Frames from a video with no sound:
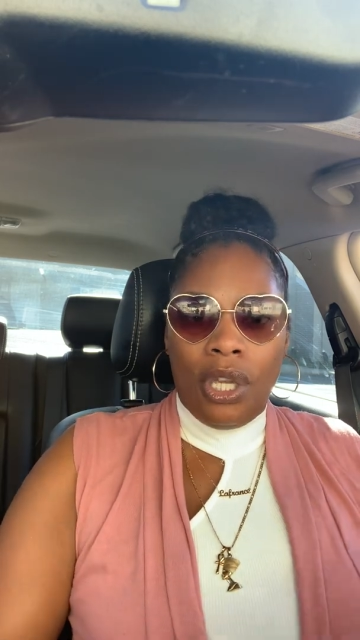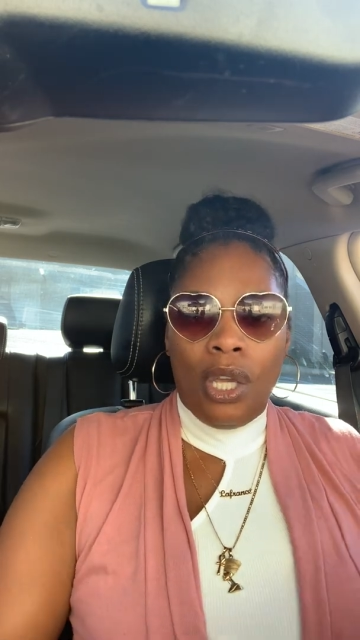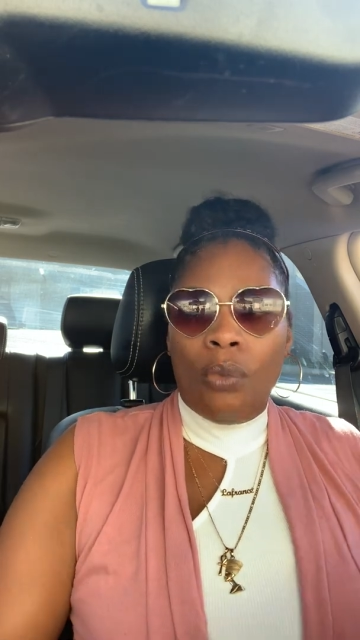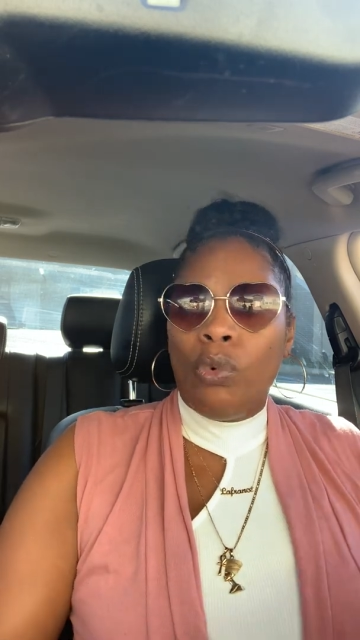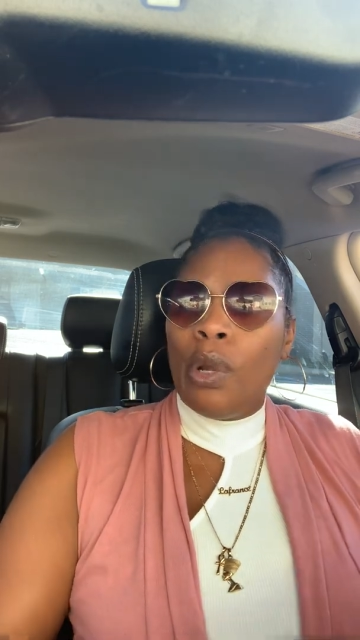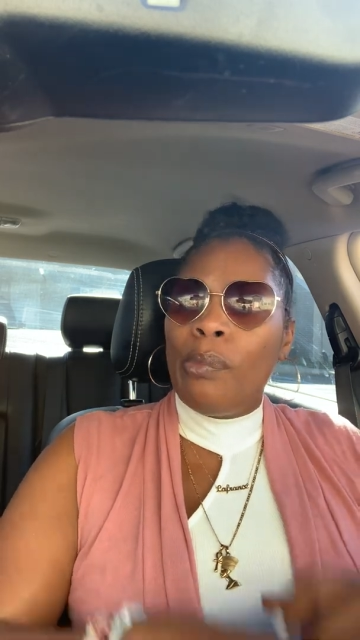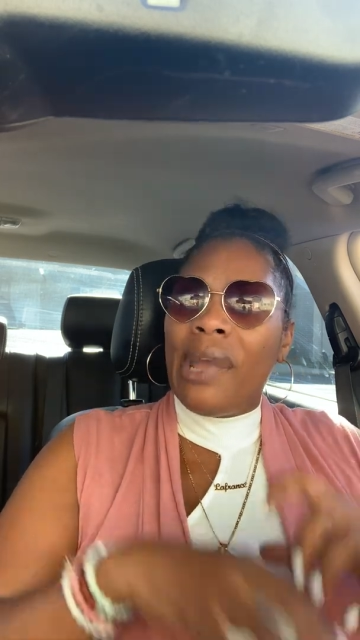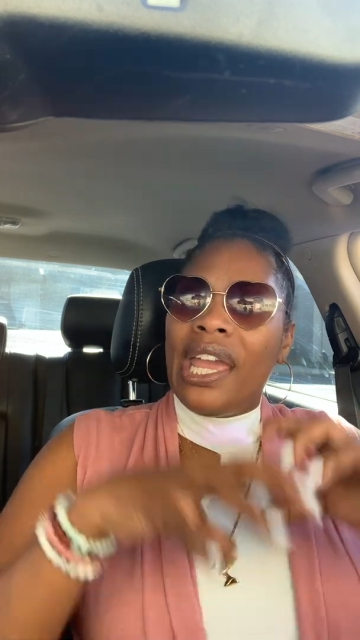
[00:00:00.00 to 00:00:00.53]

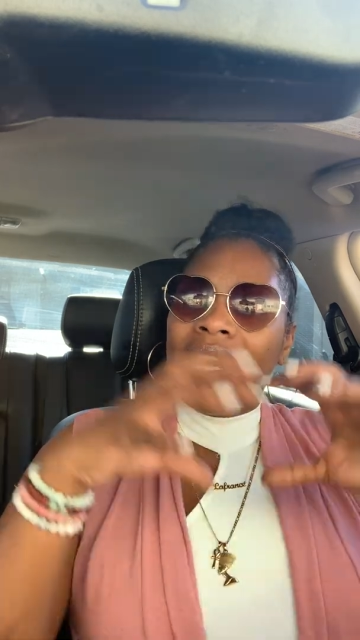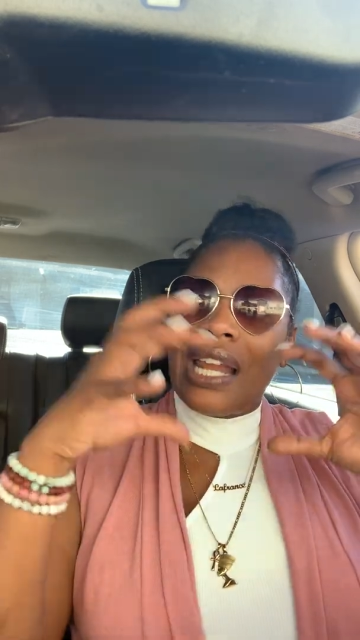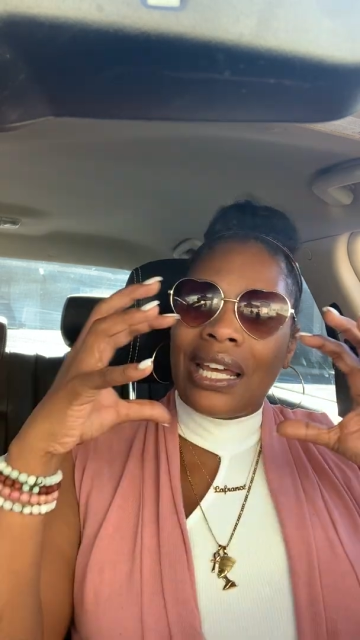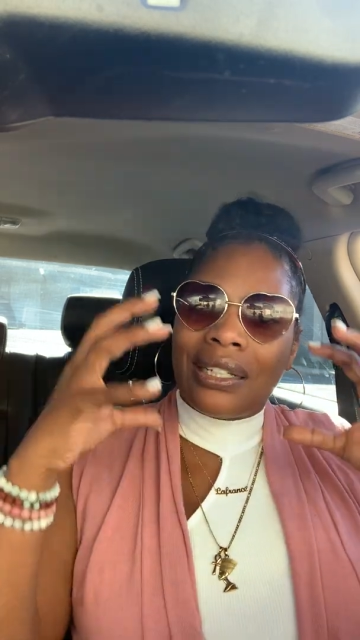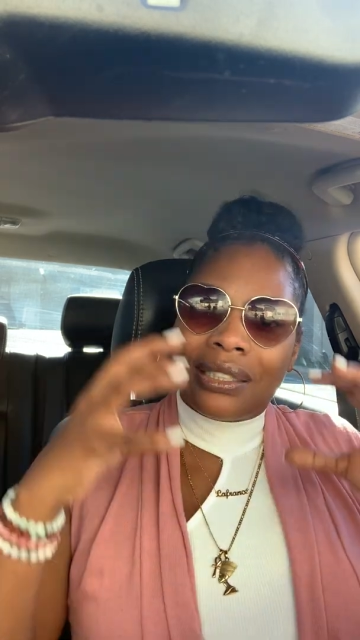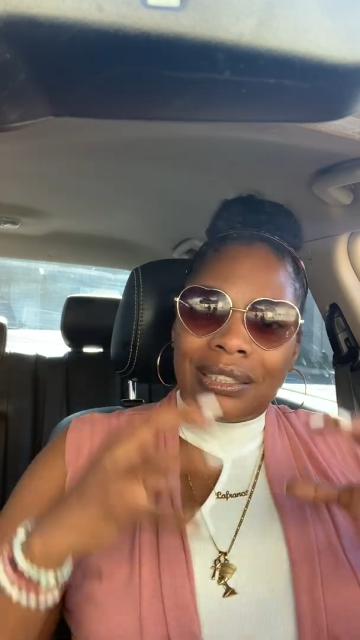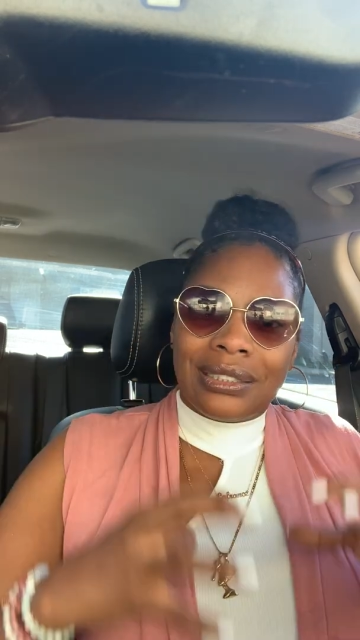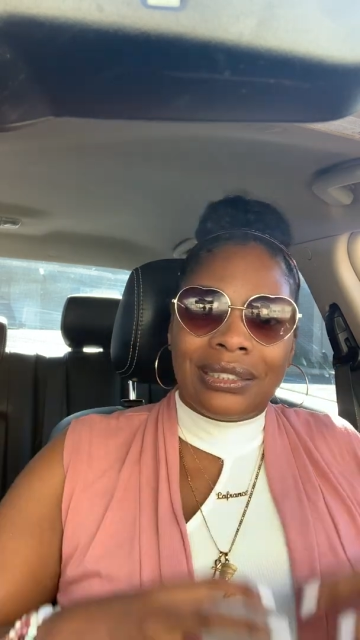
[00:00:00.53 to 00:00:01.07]
We're made out
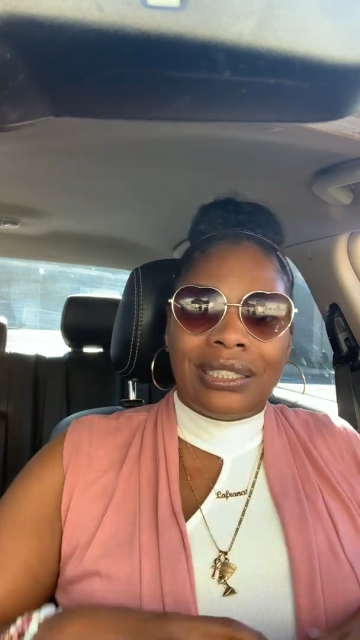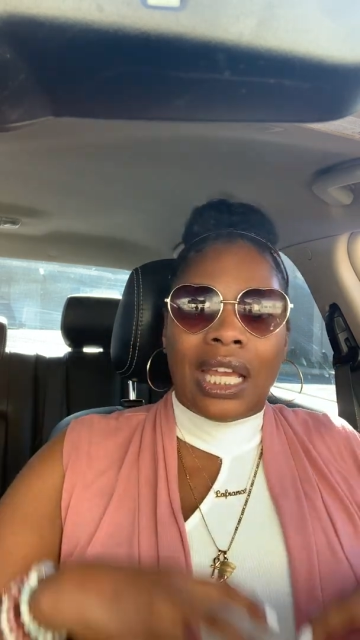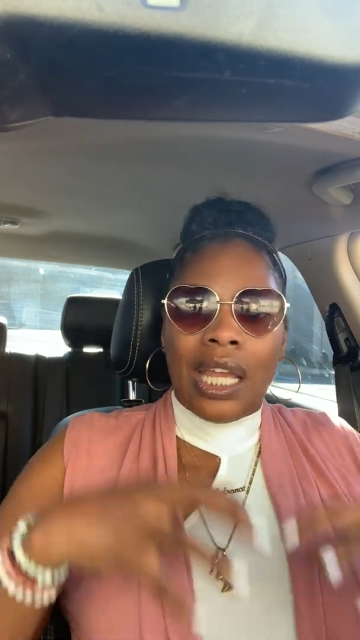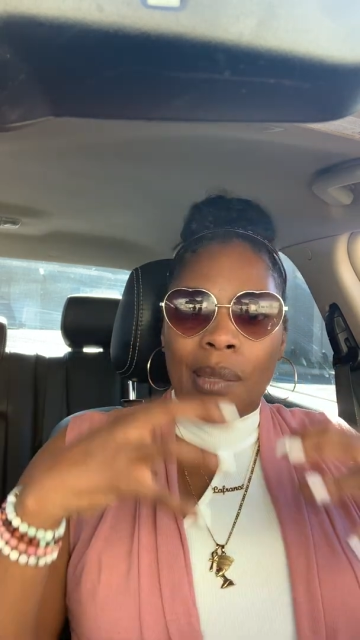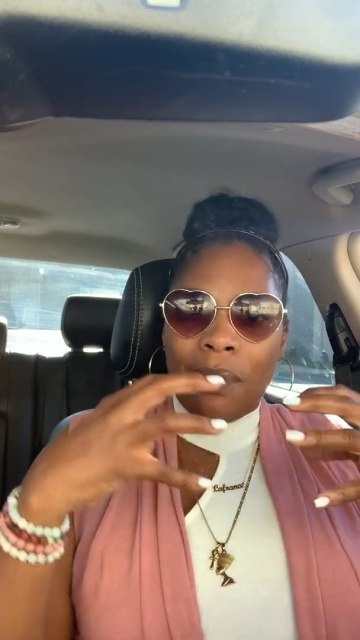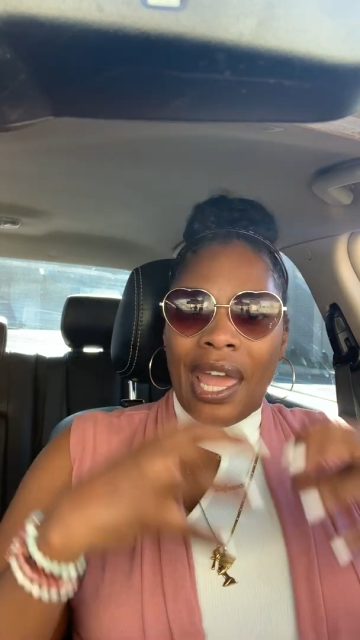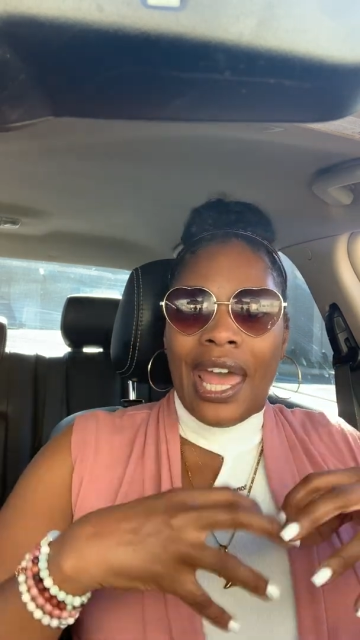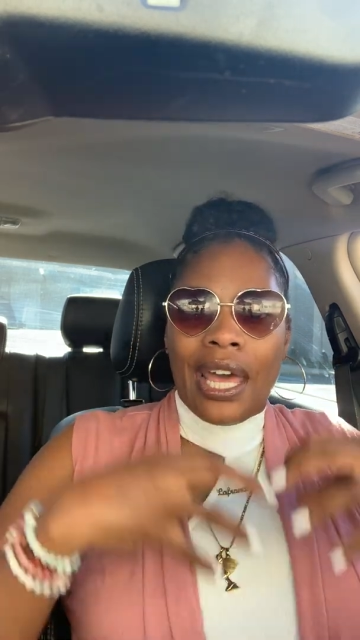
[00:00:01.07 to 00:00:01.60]
of the
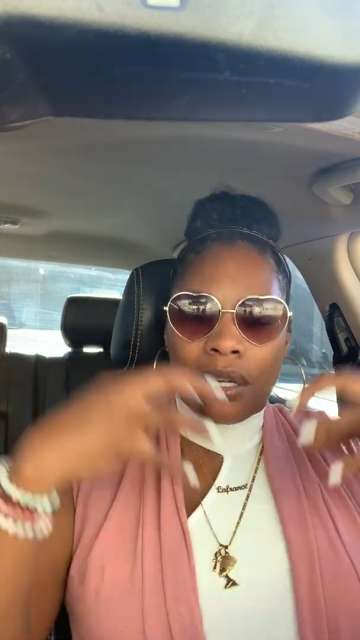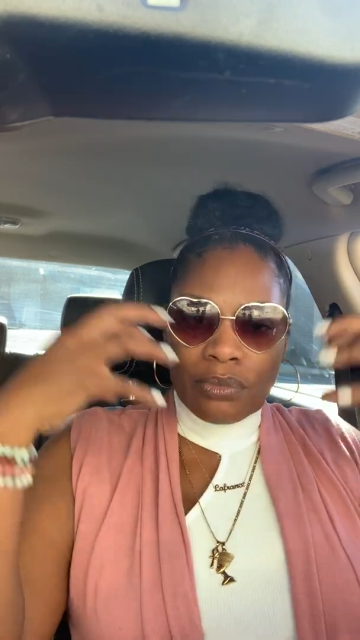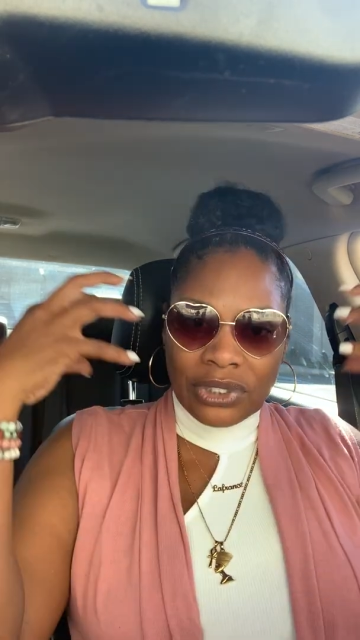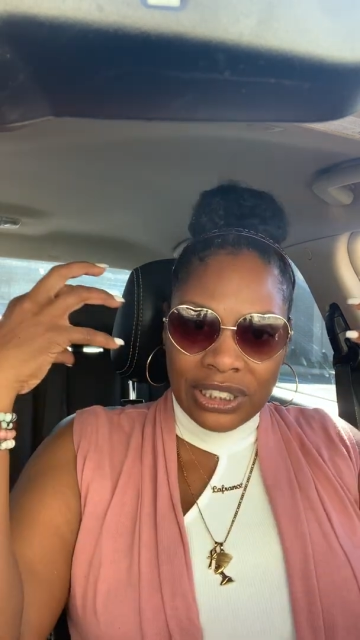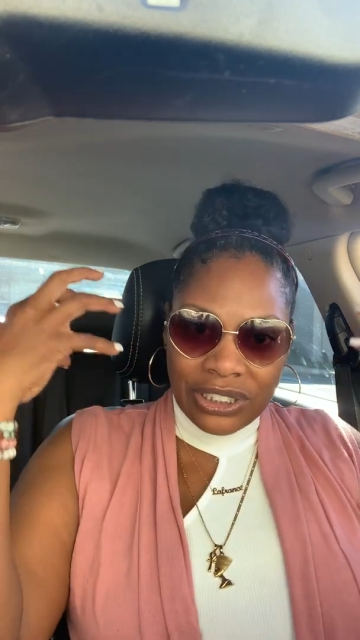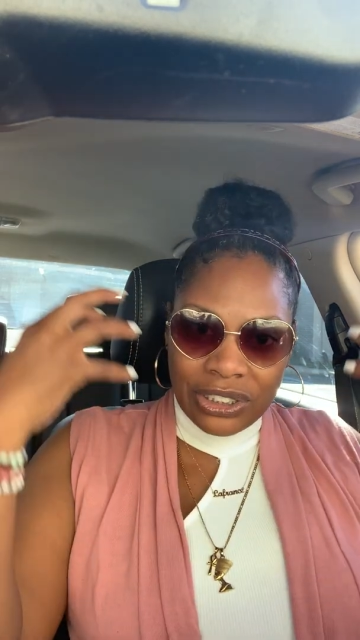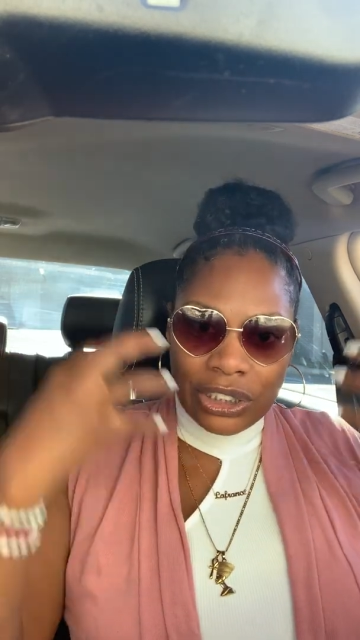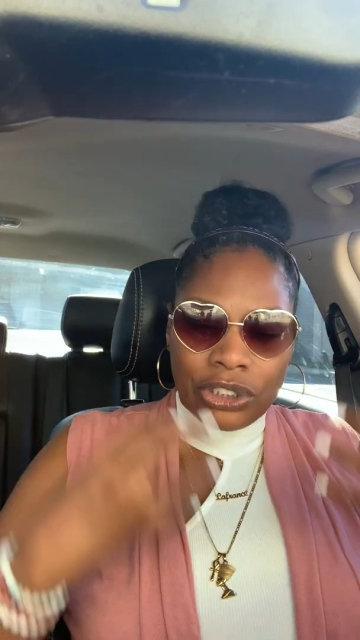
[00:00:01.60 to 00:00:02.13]
same atoms
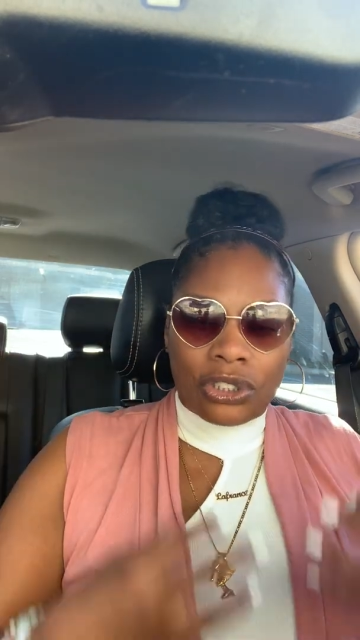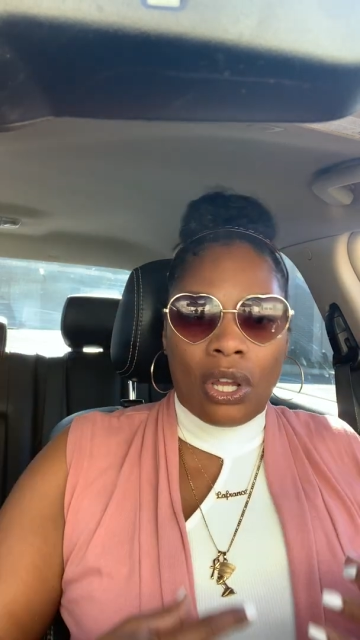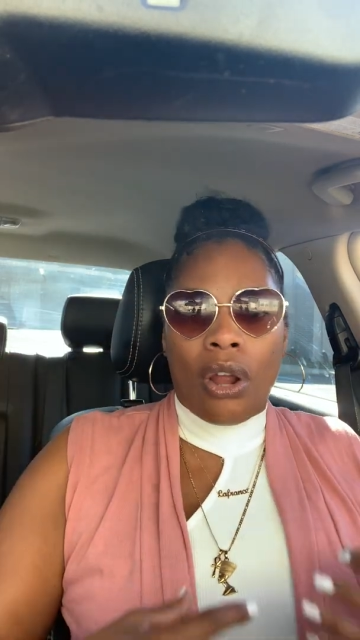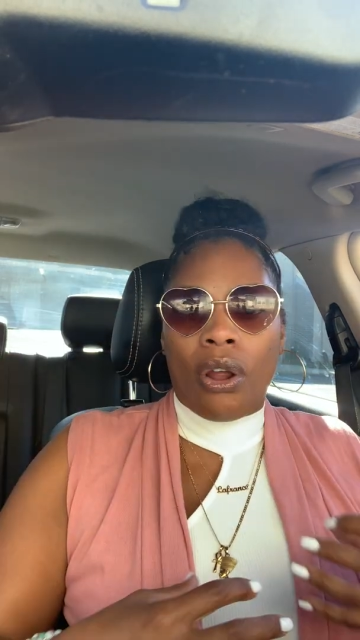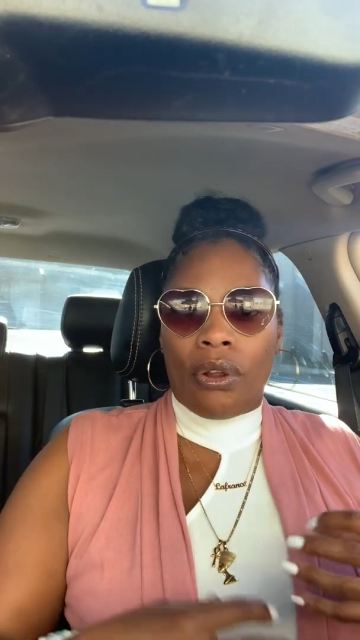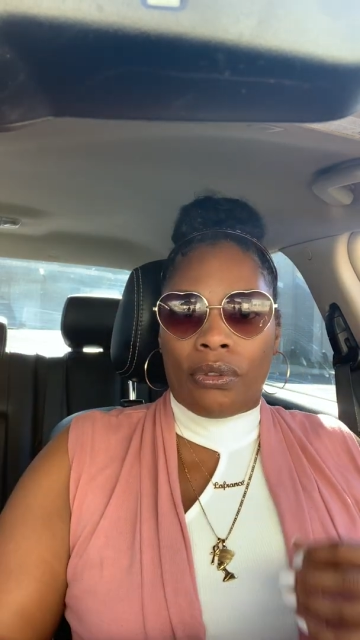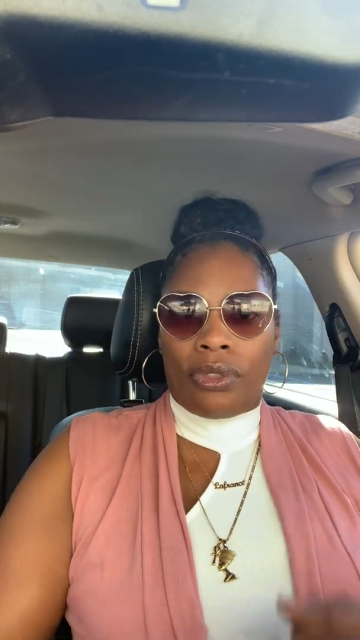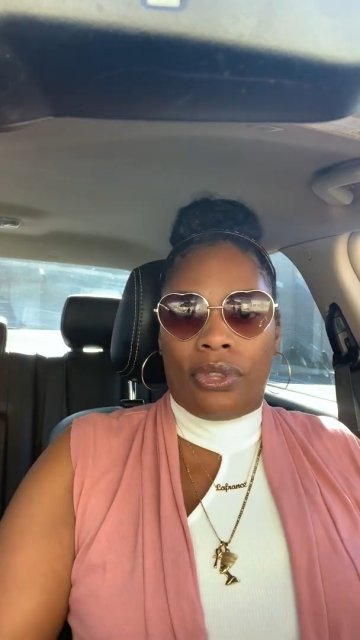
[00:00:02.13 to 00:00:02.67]
as this
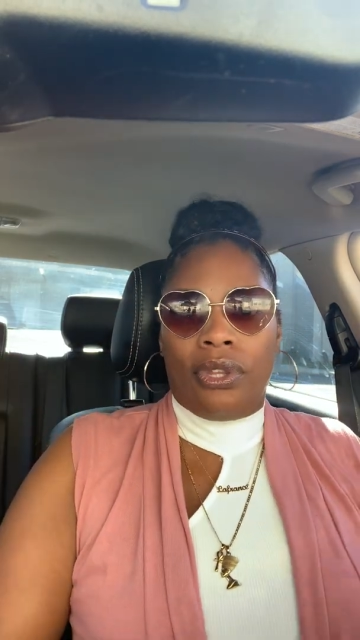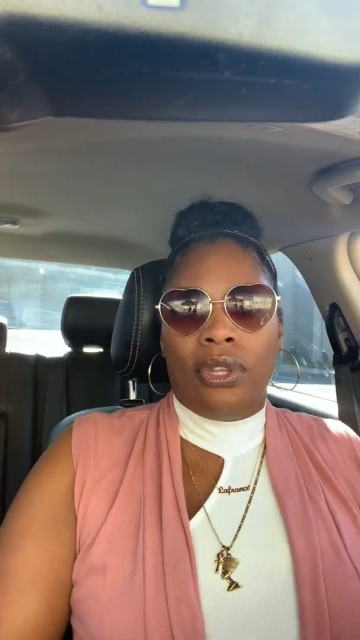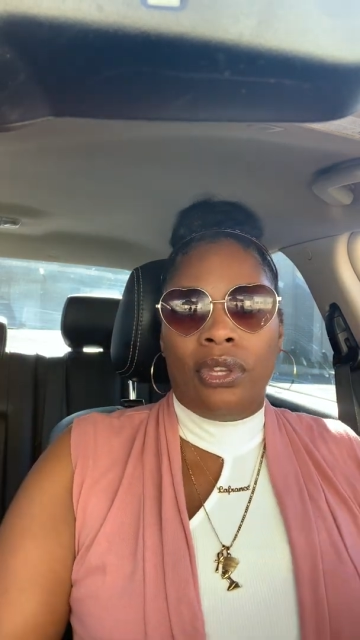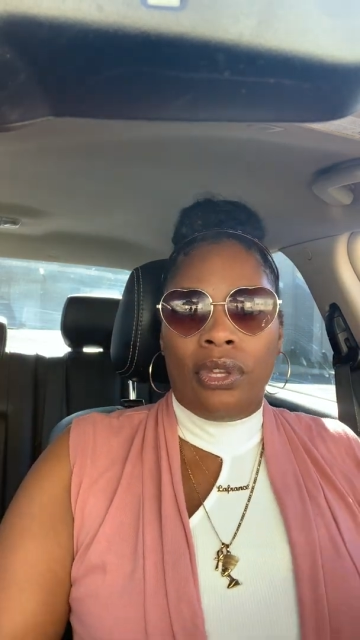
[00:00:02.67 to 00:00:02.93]
earth.